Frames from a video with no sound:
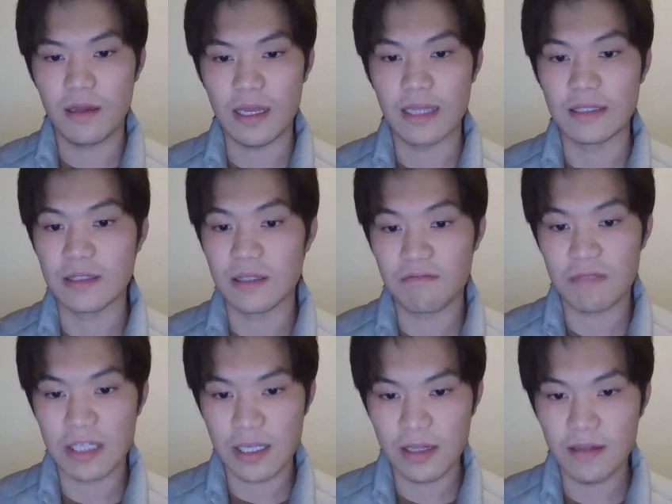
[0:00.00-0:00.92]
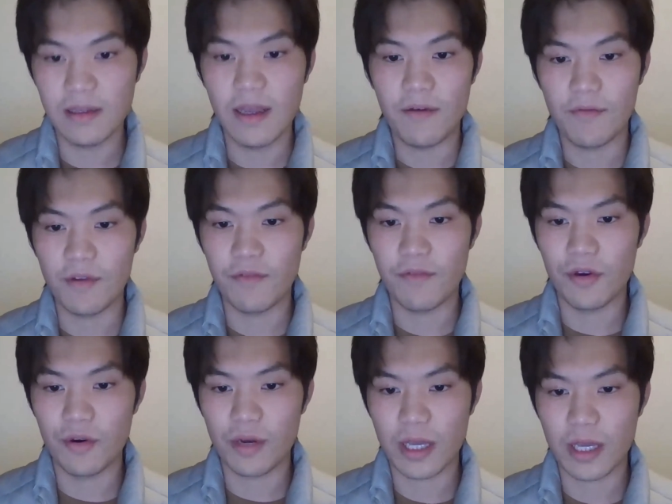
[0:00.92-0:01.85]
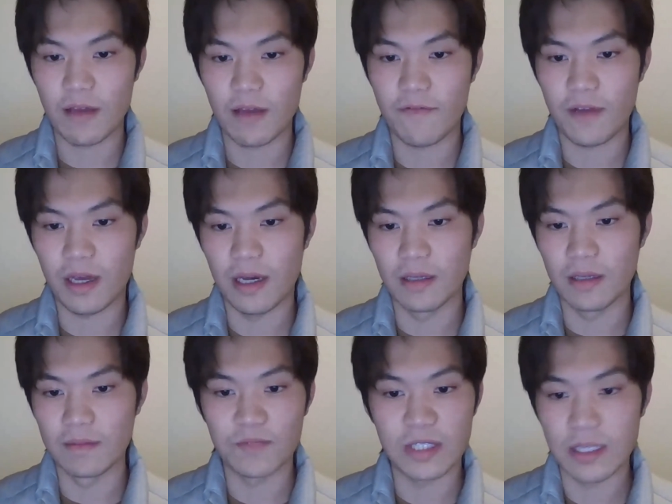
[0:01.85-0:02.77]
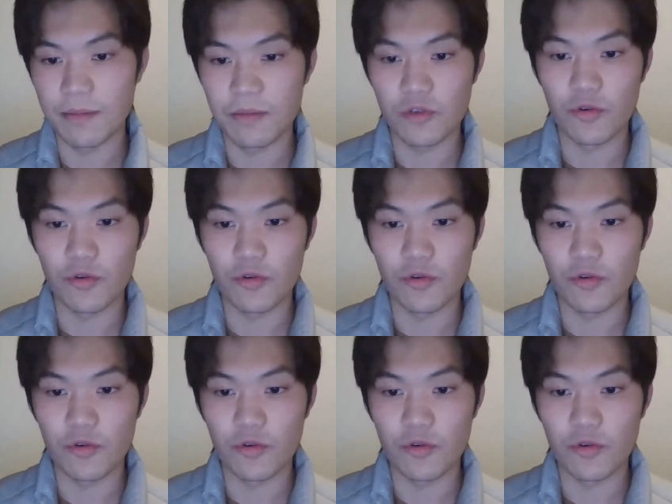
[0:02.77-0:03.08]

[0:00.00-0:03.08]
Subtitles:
And then we will give them